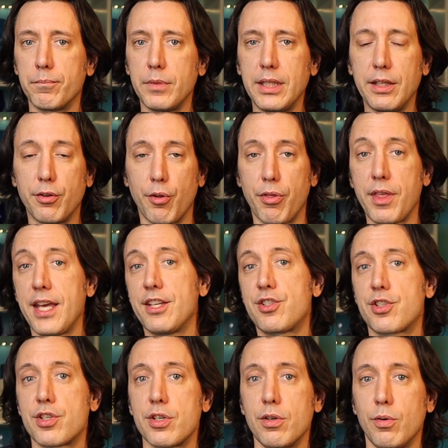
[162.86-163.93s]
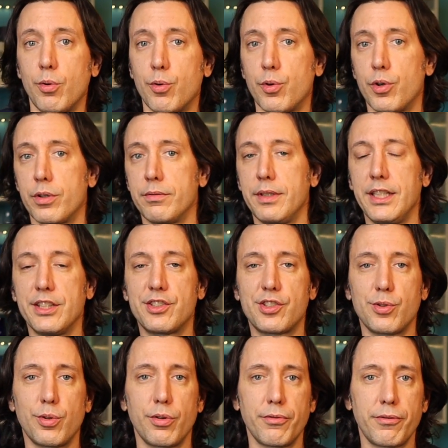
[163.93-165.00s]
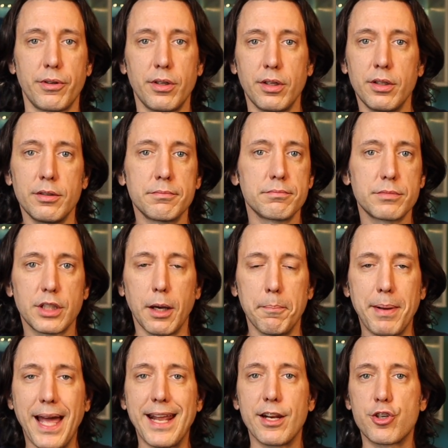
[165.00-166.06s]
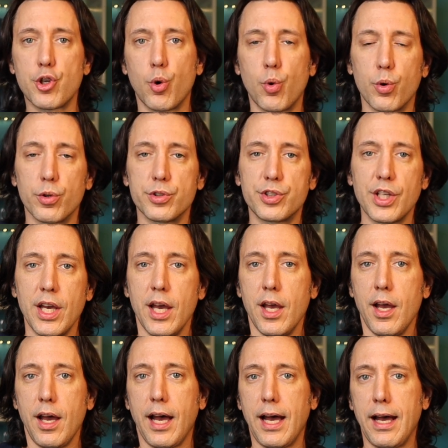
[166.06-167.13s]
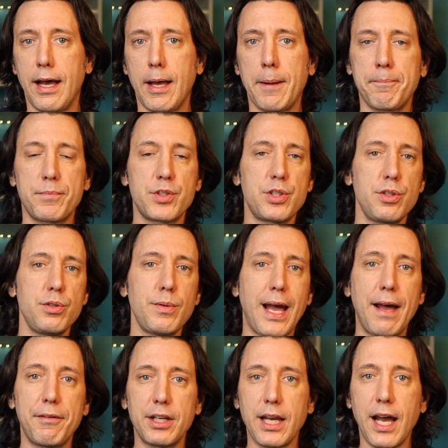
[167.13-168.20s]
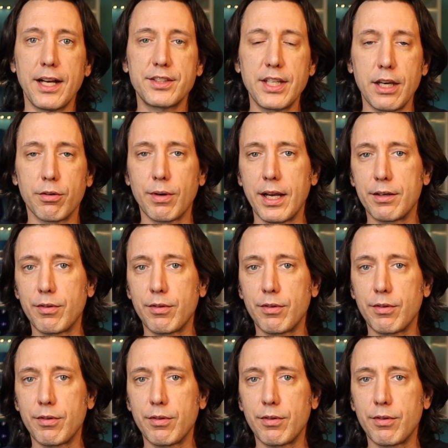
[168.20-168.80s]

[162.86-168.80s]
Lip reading: either this or its sort of competitors, to have in a cocktail, right?